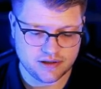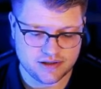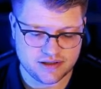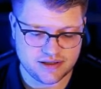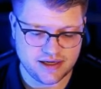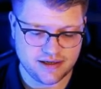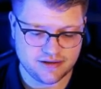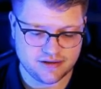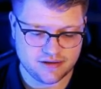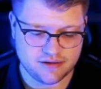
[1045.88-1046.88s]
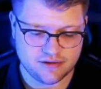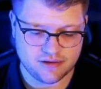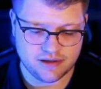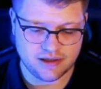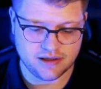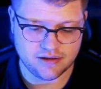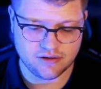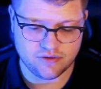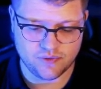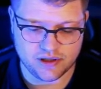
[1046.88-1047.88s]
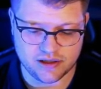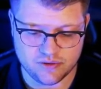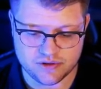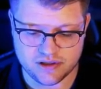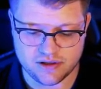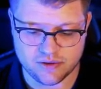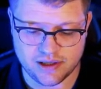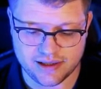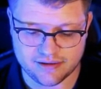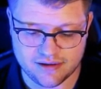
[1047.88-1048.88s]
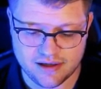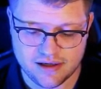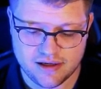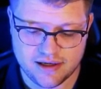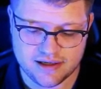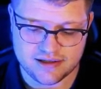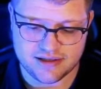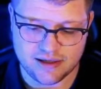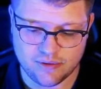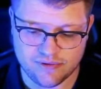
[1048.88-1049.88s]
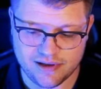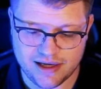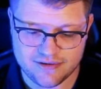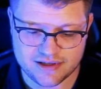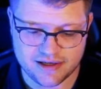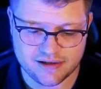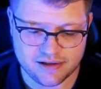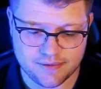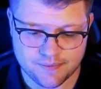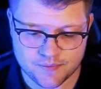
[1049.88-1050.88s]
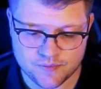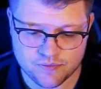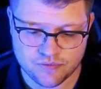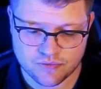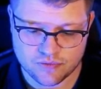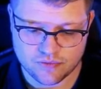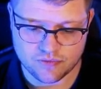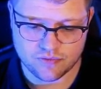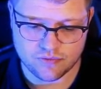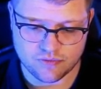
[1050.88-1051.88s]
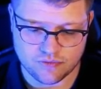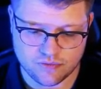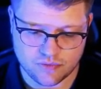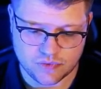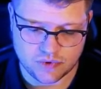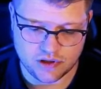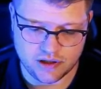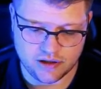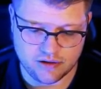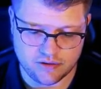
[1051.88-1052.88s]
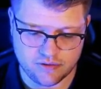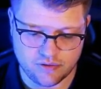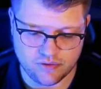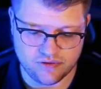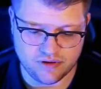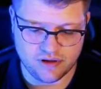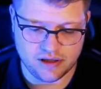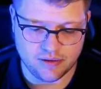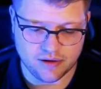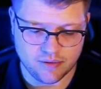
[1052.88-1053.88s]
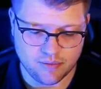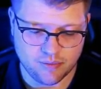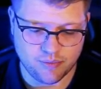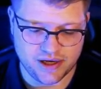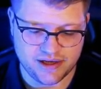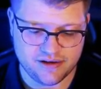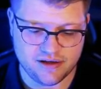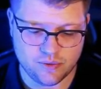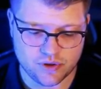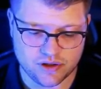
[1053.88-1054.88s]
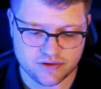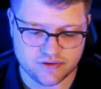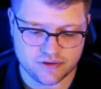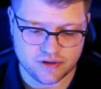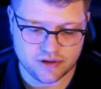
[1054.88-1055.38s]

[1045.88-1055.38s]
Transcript: state, and we can use here the collect as state with lifecycle. And you see the by keyword.